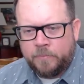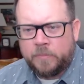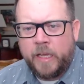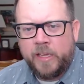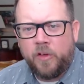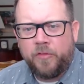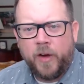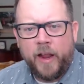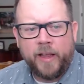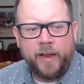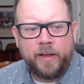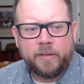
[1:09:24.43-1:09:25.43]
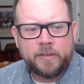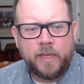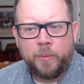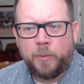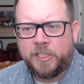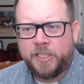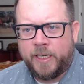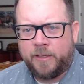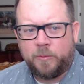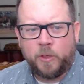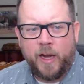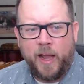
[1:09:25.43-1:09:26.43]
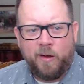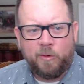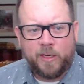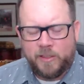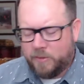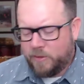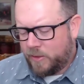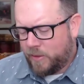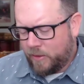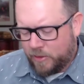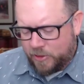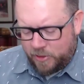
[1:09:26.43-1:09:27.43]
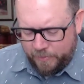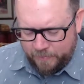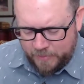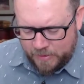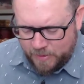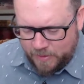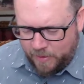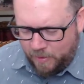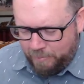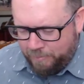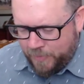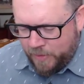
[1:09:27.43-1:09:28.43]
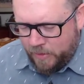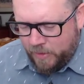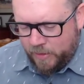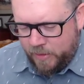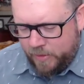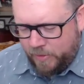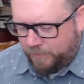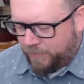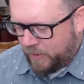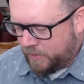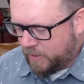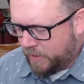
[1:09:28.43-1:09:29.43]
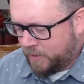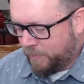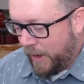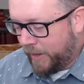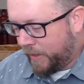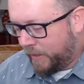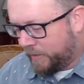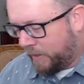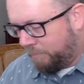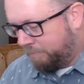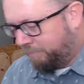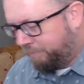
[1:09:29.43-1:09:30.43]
thank y'all for hanging out. I appreciate it. We're an hour into a sticker stream. This is dumb. It's, it's my kind of dumb.